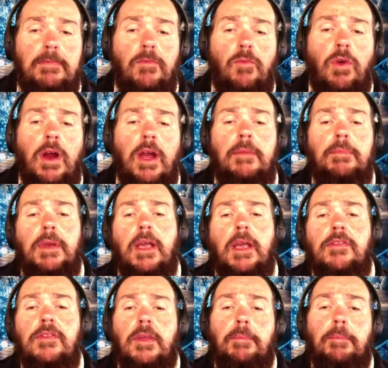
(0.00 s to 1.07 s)
right?
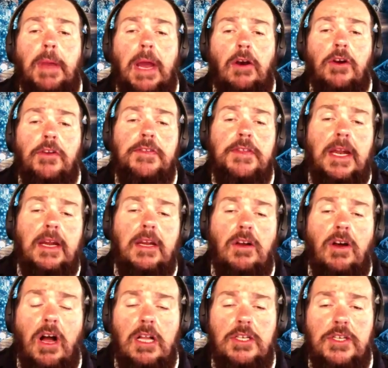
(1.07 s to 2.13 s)
Because the parasitic
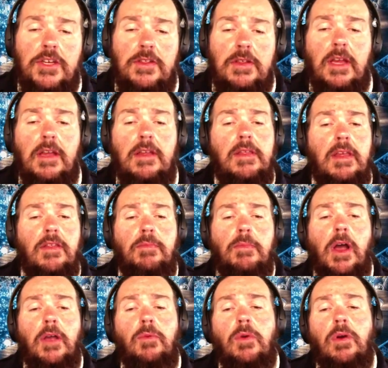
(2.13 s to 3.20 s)
consciousness, that's
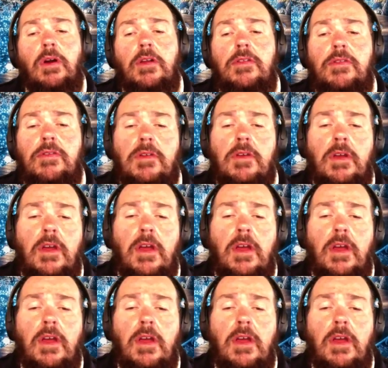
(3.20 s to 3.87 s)
my words,